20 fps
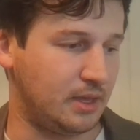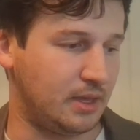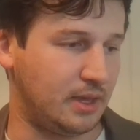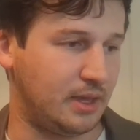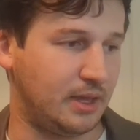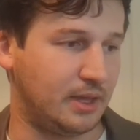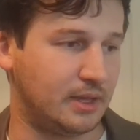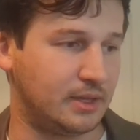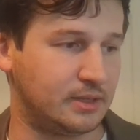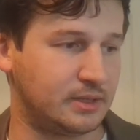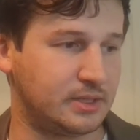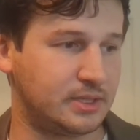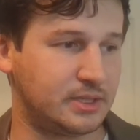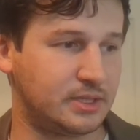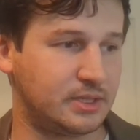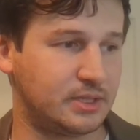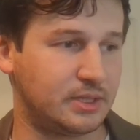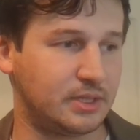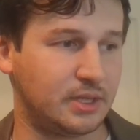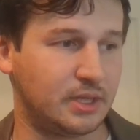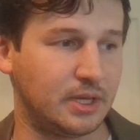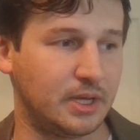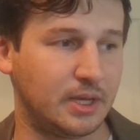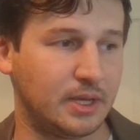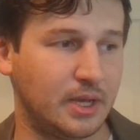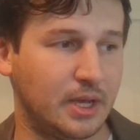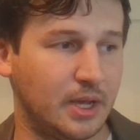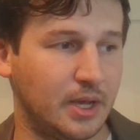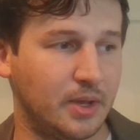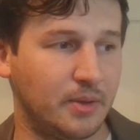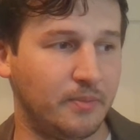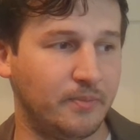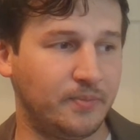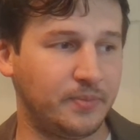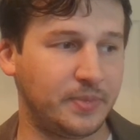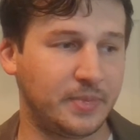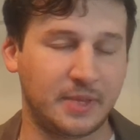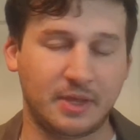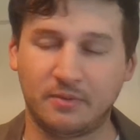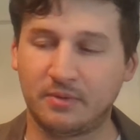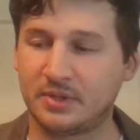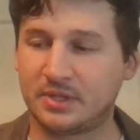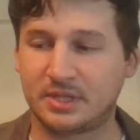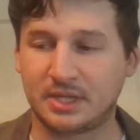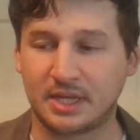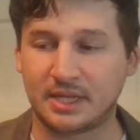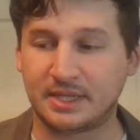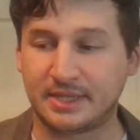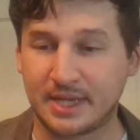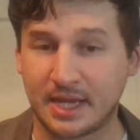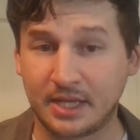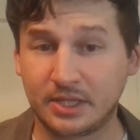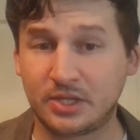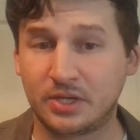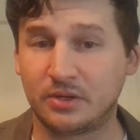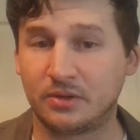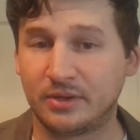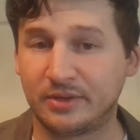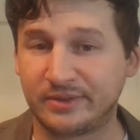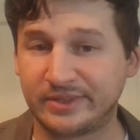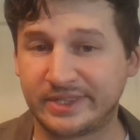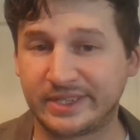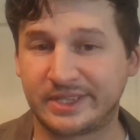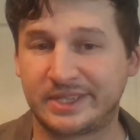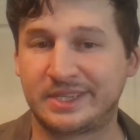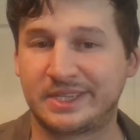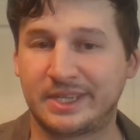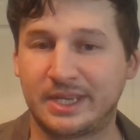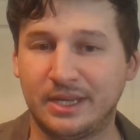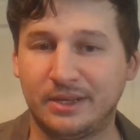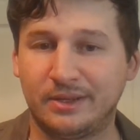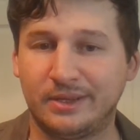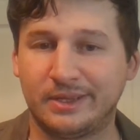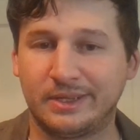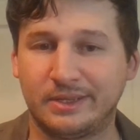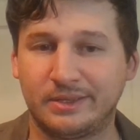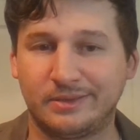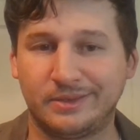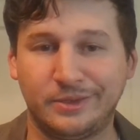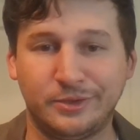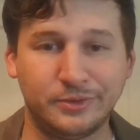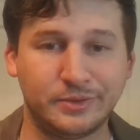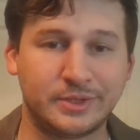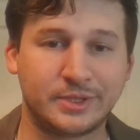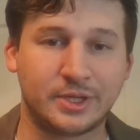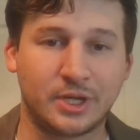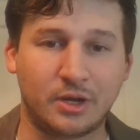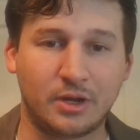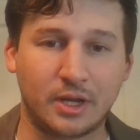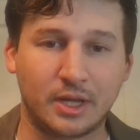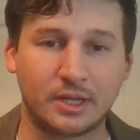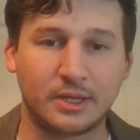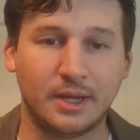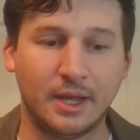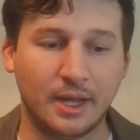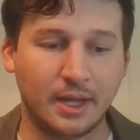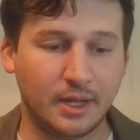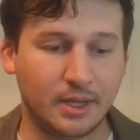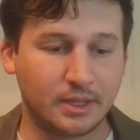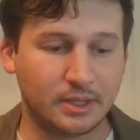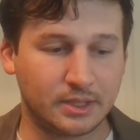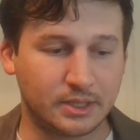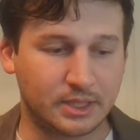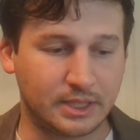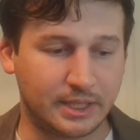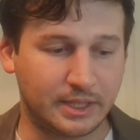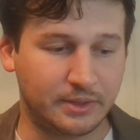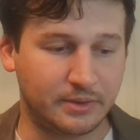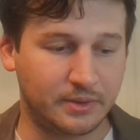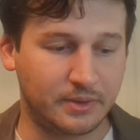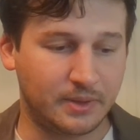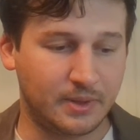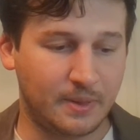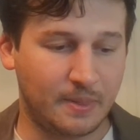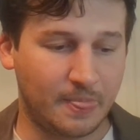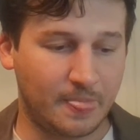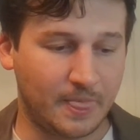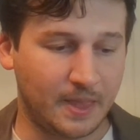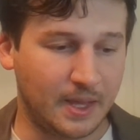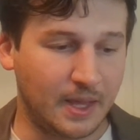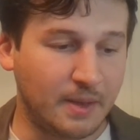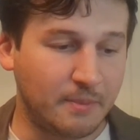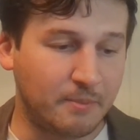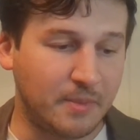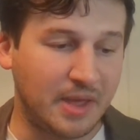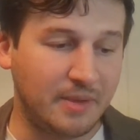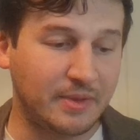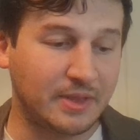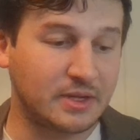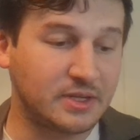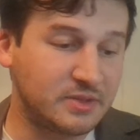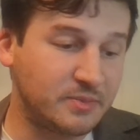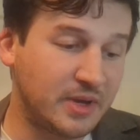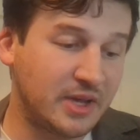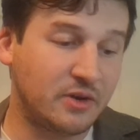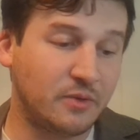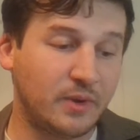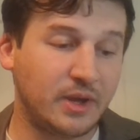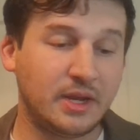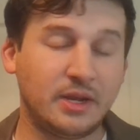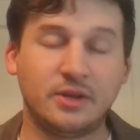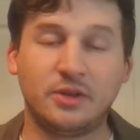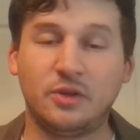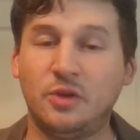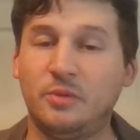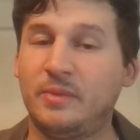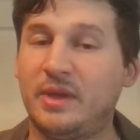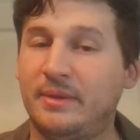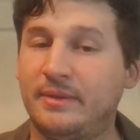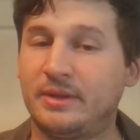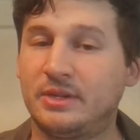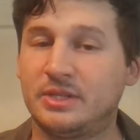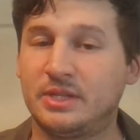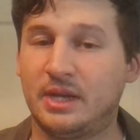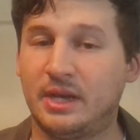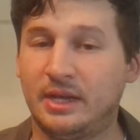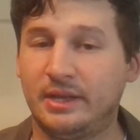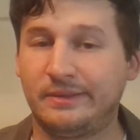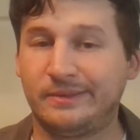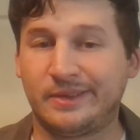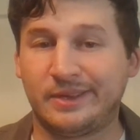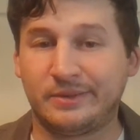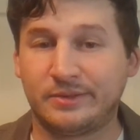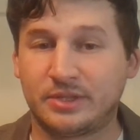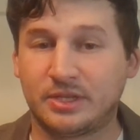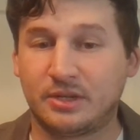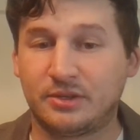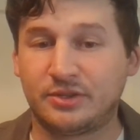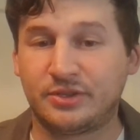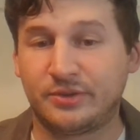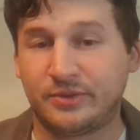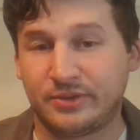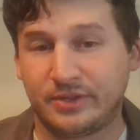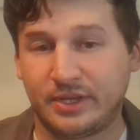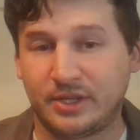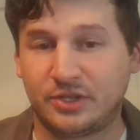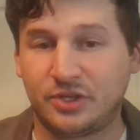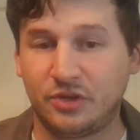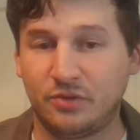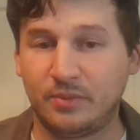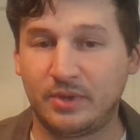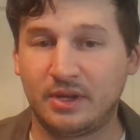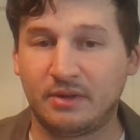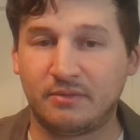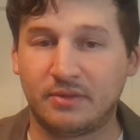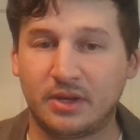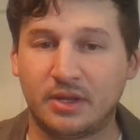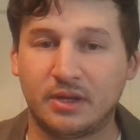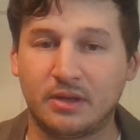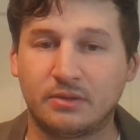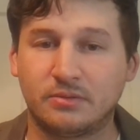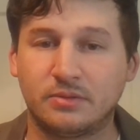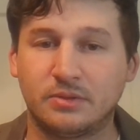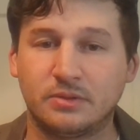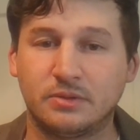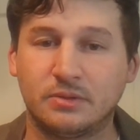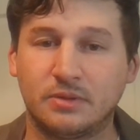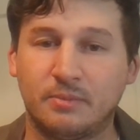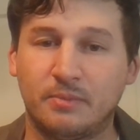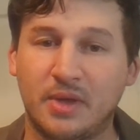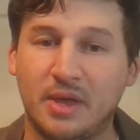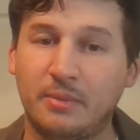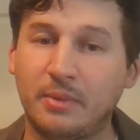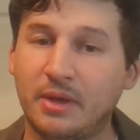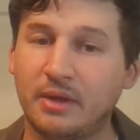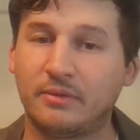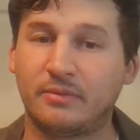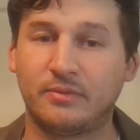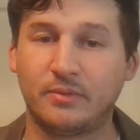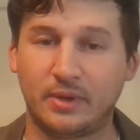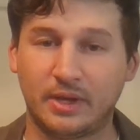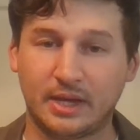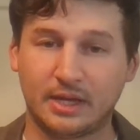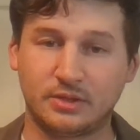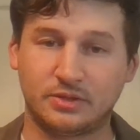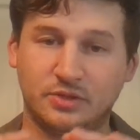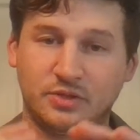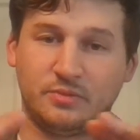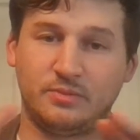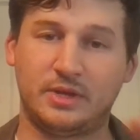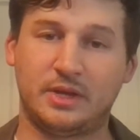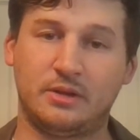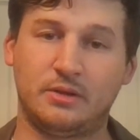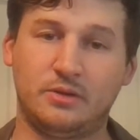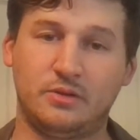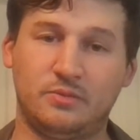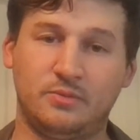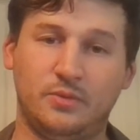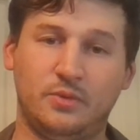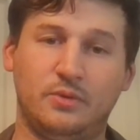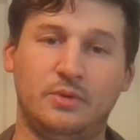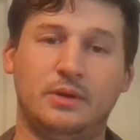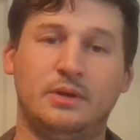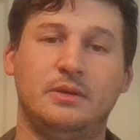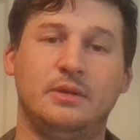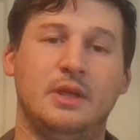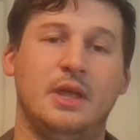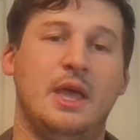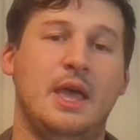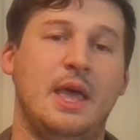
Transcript: And um, it was intentional. It was a skill that he was taught. So maybe there's a better way to do it. Maybe there's not. It was also only a two minute video maybe if we had zoomed out a little more,